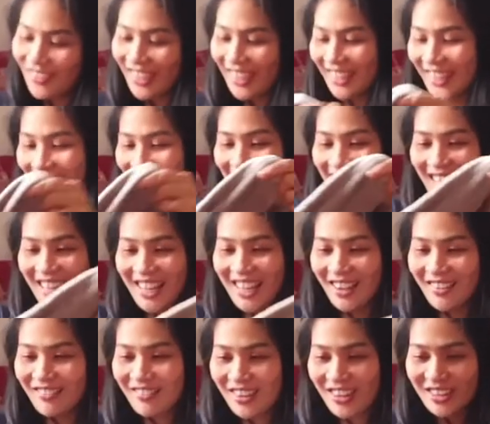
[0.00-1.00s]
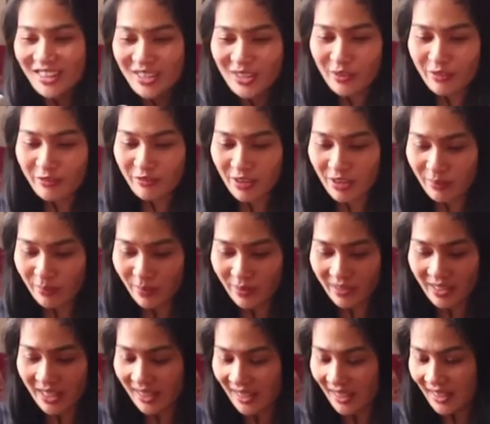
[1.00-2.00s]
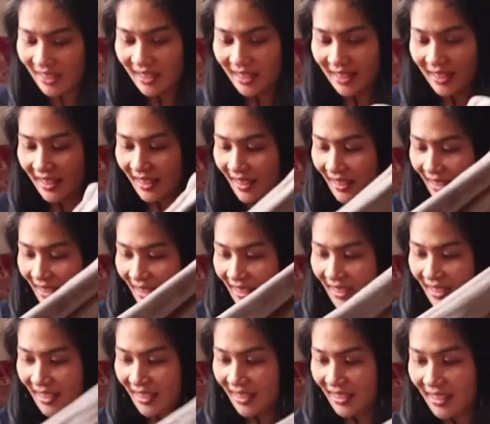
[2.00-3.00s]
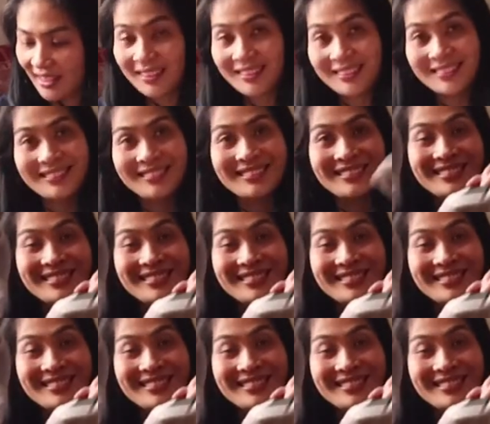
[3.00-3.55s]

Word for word: toaster God, for her feet. Now she's got this for her body.